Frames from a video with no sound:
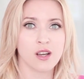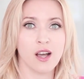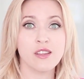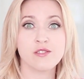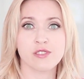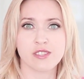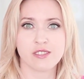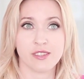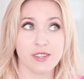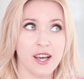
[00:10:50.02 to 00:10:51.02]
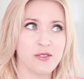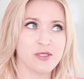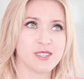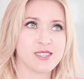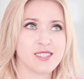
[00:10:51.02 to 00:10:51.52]
hundreds,
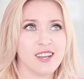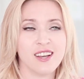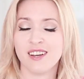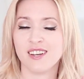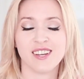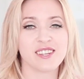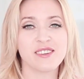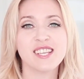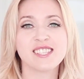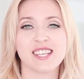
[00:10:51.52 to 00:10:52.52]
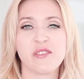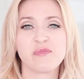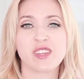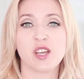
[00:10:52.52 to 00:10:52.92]
thousands. Crazy.